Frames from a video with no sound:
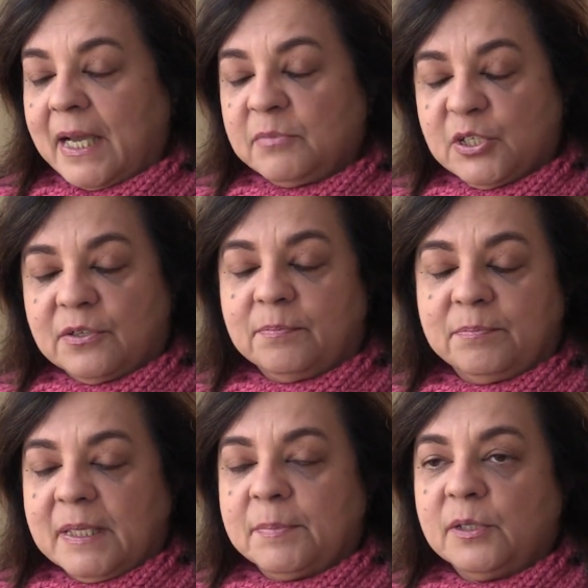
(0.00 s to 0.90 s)
I'm sure
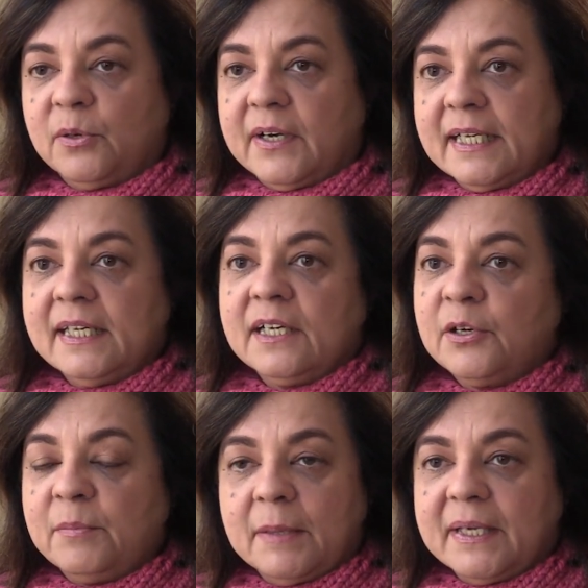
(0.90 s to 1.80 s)
people who are Indian
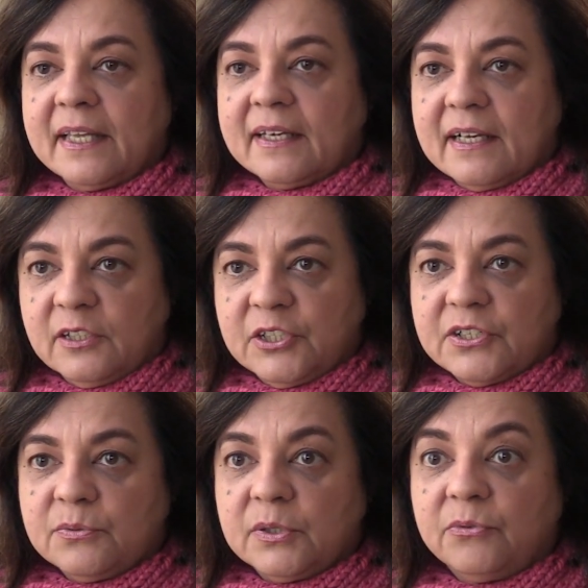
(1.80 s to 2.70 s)
or maybe other
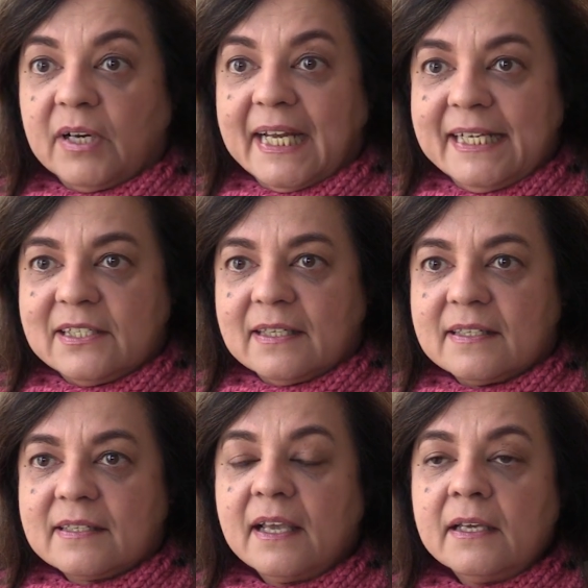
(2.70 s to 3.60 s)
cultures will relate to
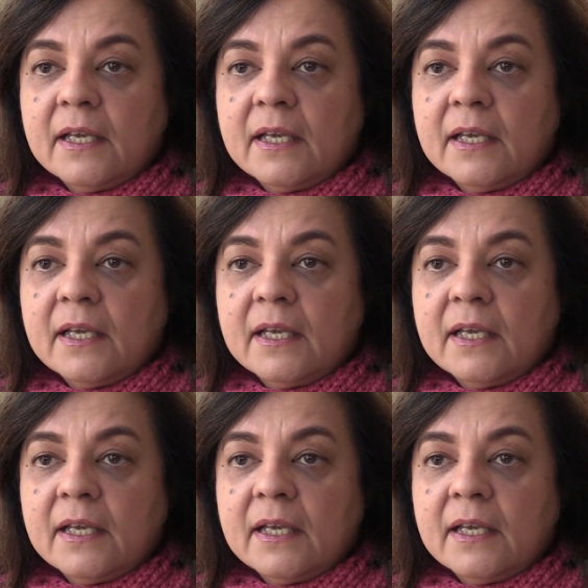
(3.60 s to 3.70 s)
this.